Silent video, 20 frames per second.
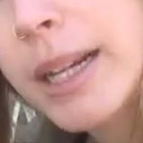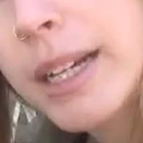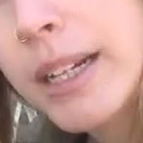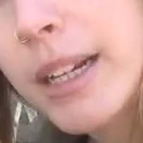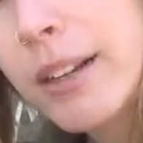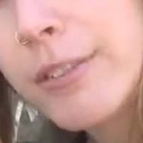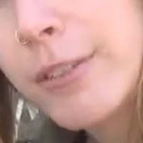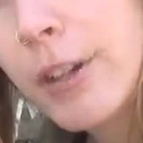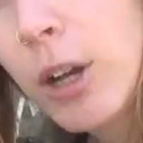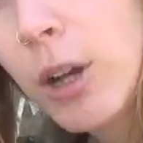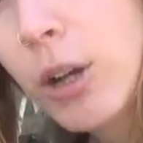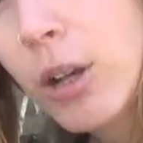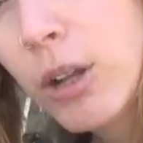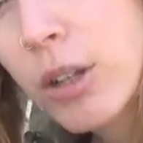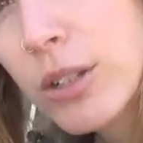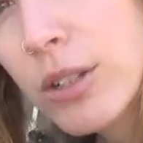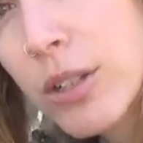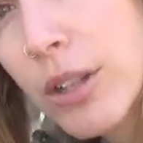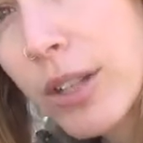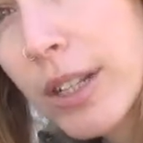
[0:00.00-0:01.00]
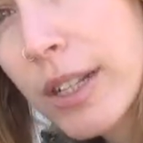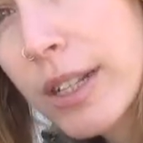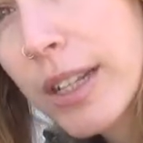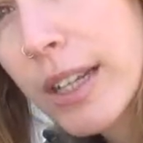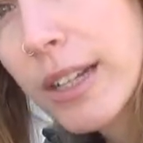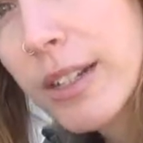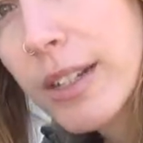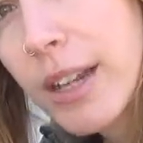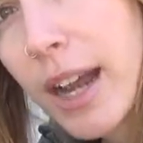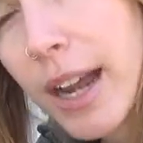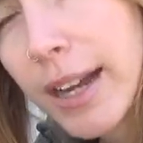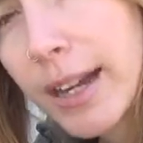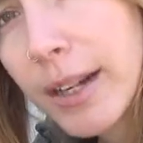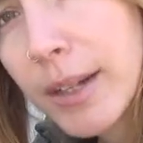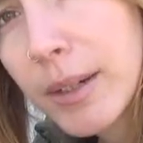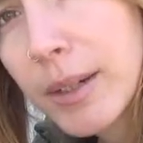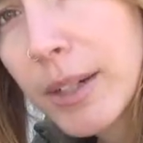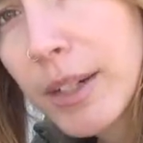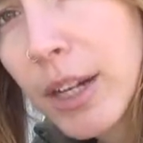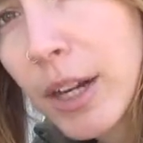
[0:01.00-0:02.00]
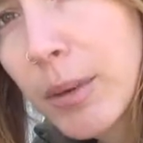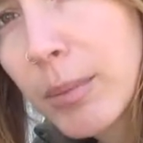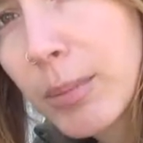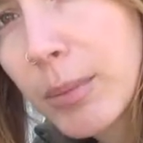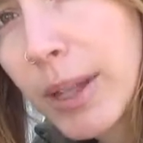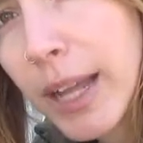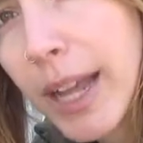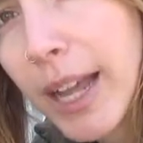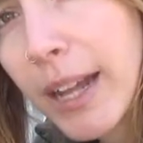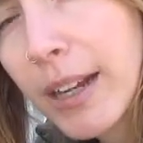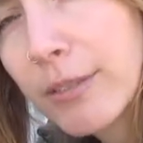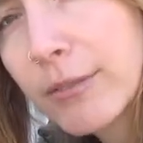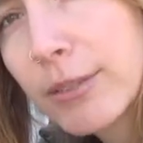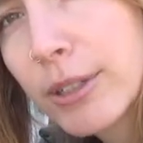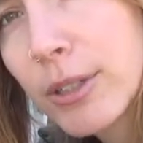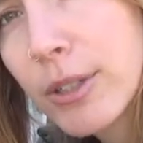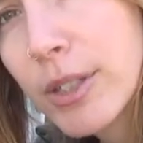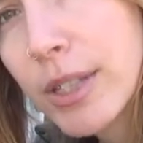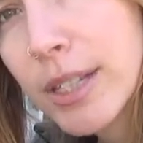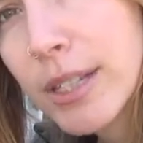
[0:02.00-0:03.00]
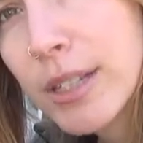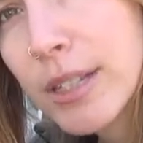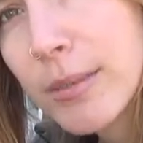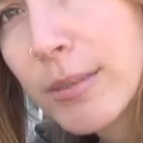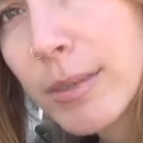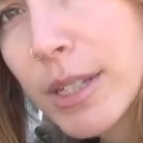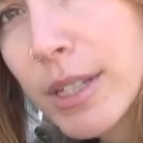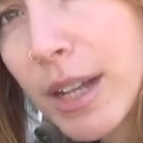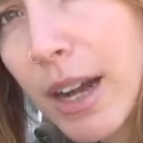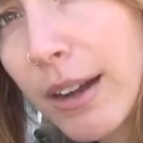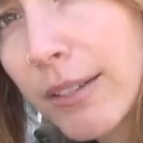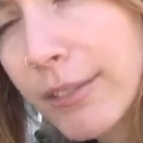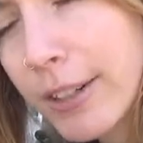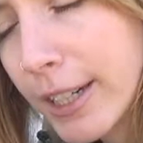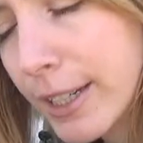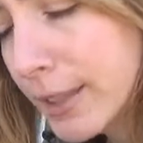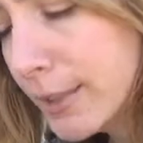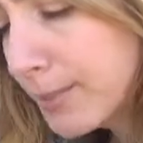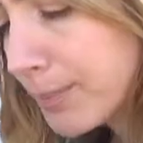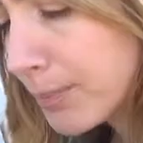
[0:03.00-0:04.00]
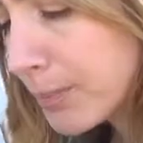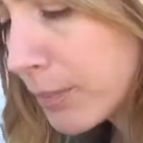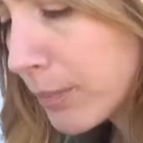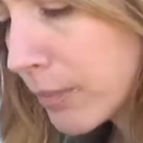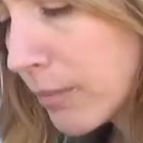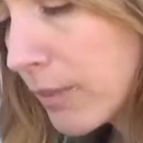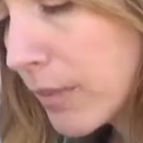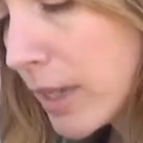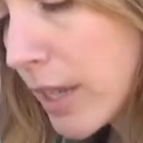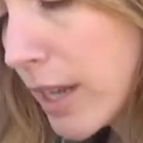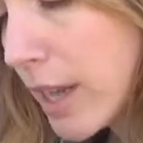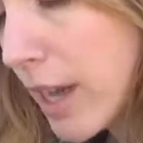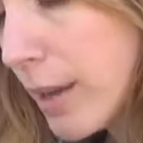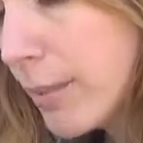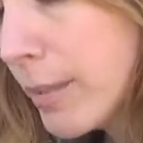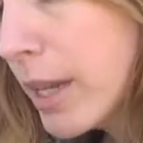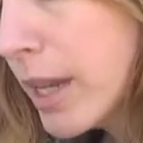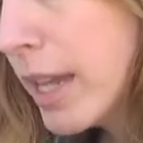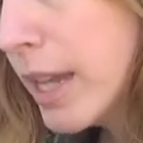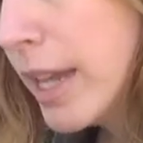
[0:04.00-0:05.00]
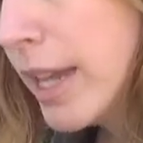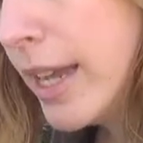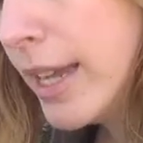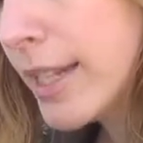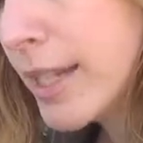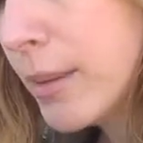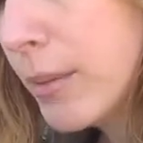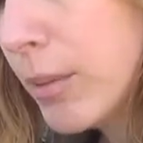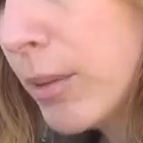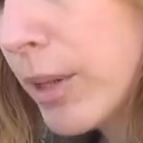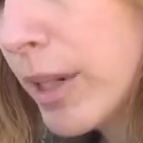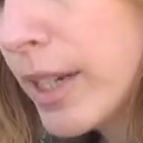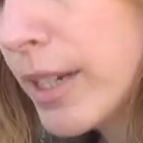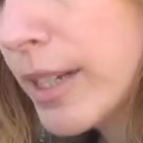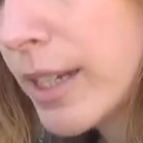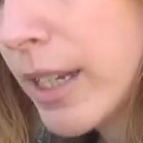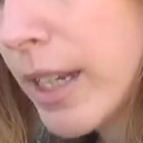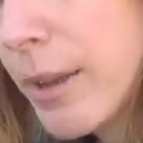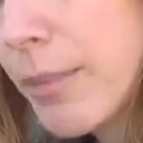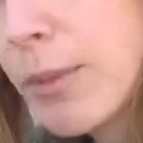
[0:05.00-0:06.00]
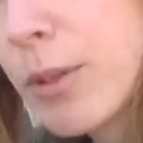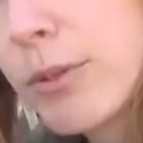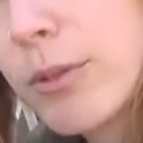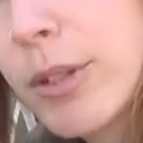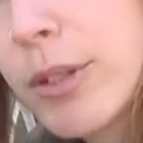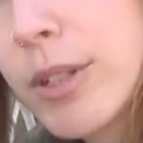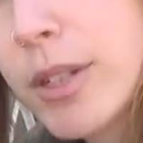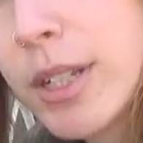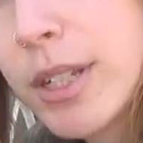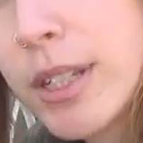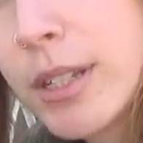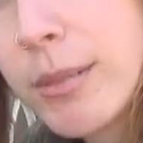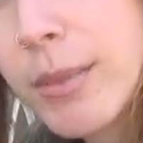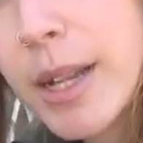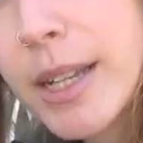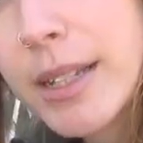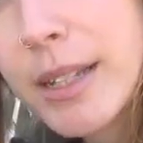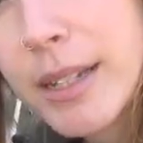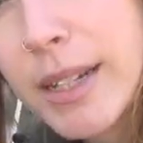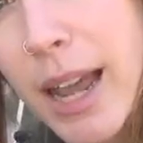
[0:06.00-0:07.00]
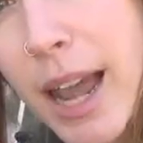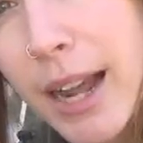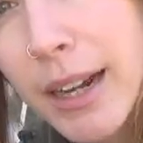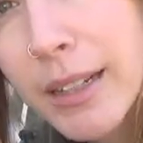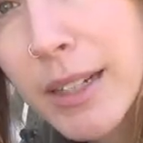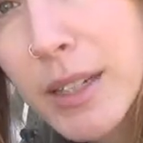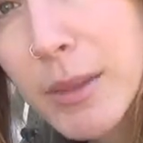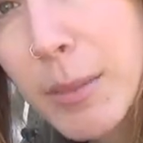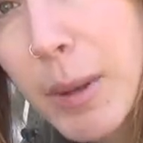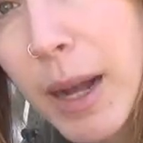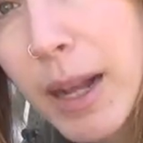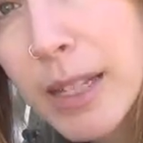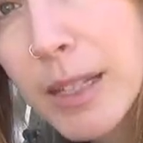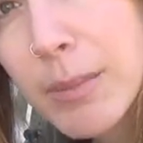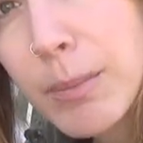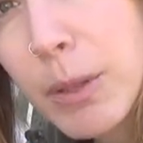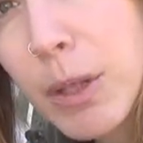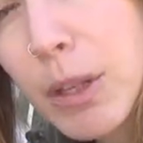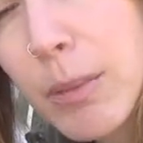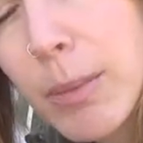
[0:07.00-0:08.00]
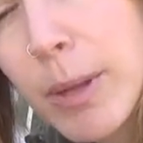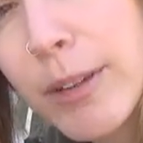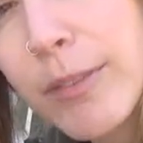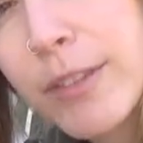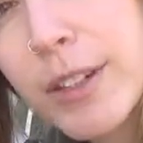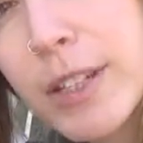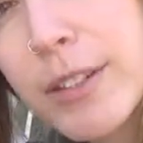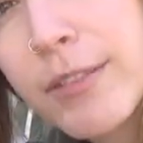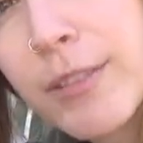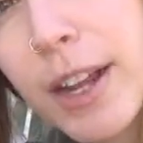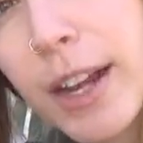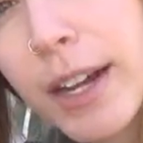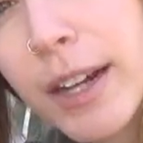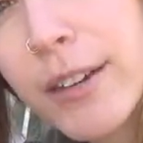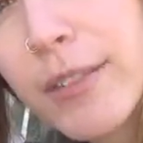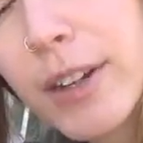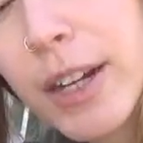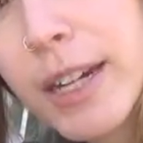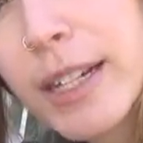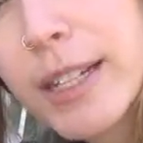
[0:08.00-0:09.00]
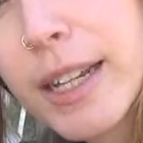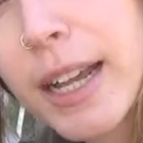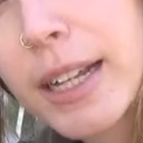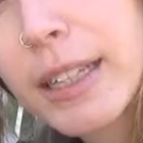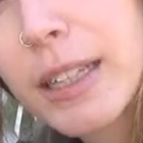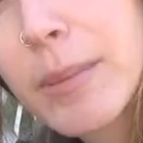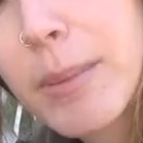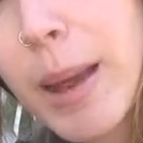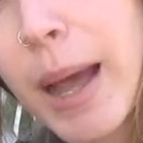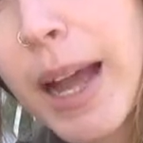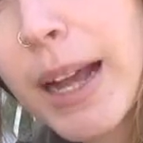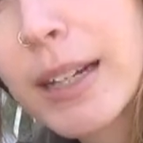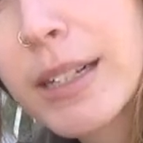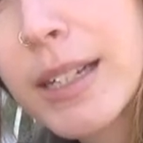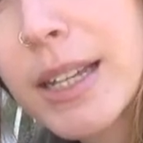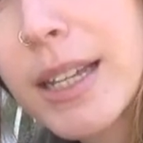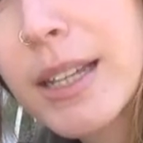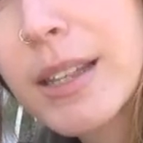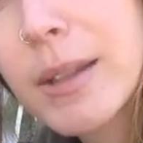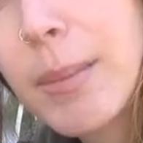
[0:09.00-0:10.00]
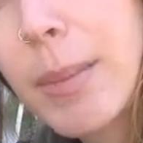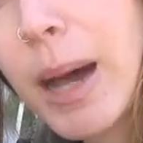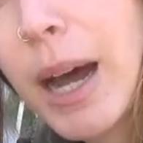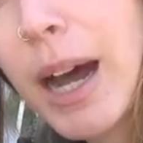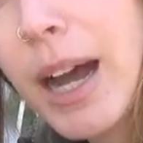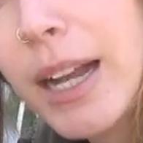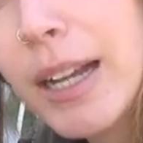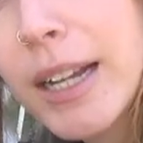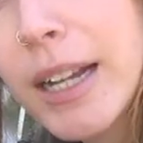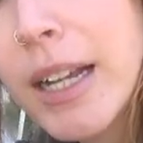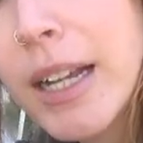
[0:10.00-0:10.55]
enough hole so that the entire, plant and root system is covered. It's important to keep the root system as intact as possible, but if it's very tightly packed in the pot,